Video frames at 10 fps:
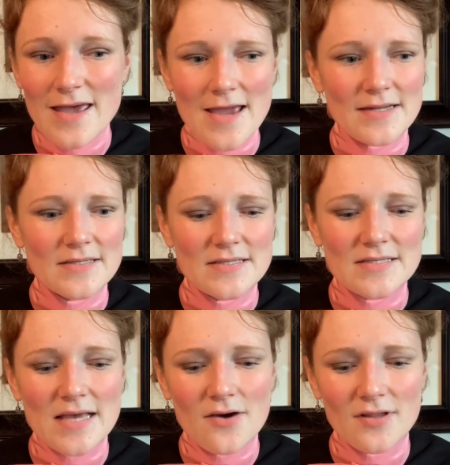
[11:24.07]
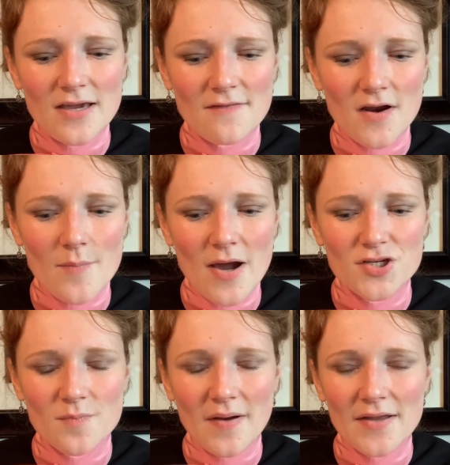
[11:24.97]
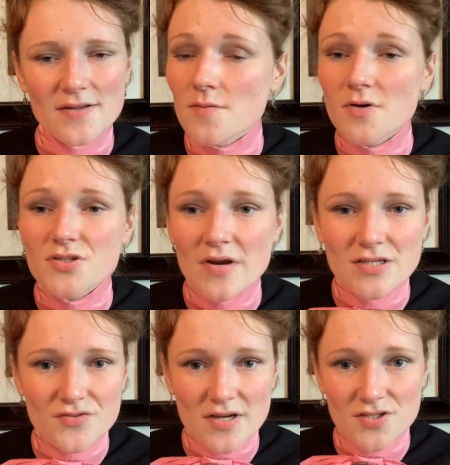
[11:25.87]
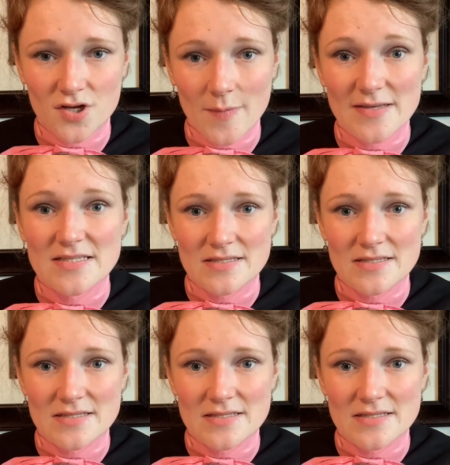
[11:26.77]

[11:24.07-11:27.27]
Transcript: It doesn't sound like very much, but the mercerized dress took about